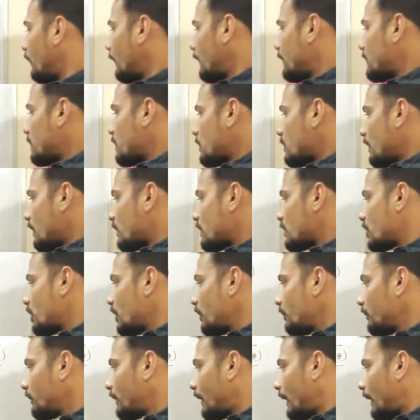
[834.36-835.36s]
Let's
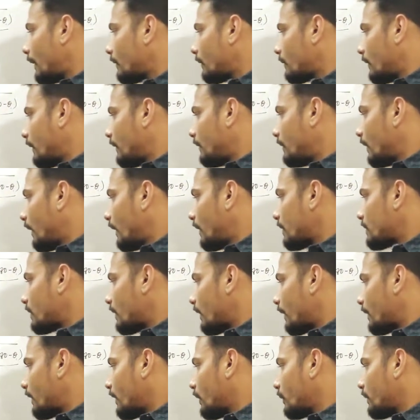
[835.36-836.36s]
assume that theta
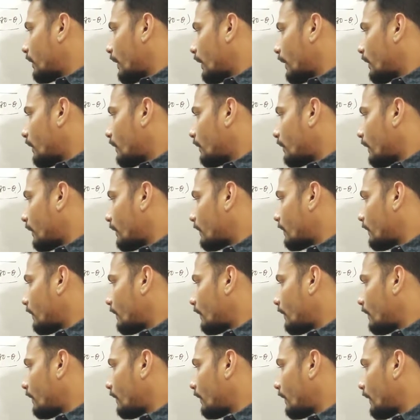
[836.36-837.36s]
is an acute angle that
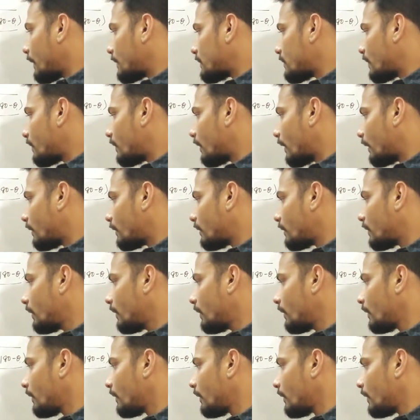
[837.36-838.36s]
less than
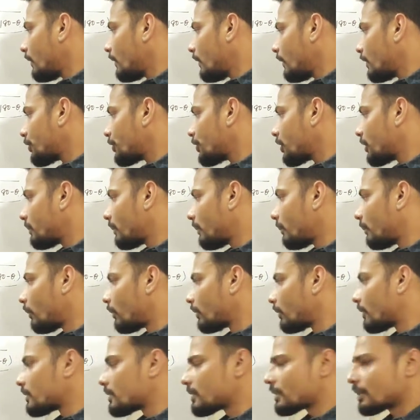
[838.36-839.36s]
90, should be
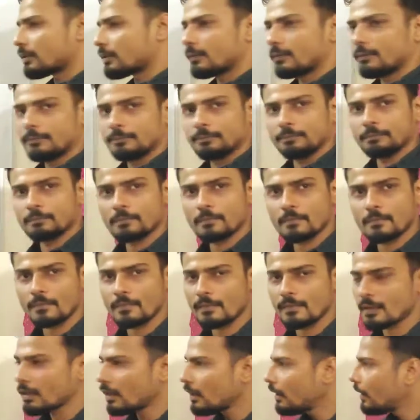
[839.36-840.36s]
more than 0.
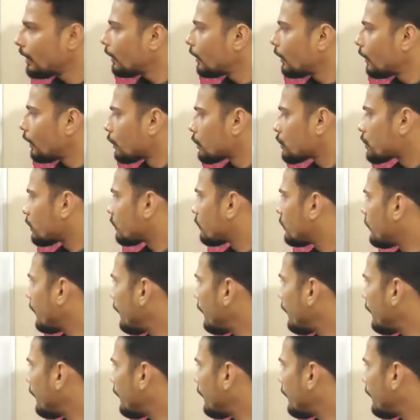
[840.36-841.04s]
So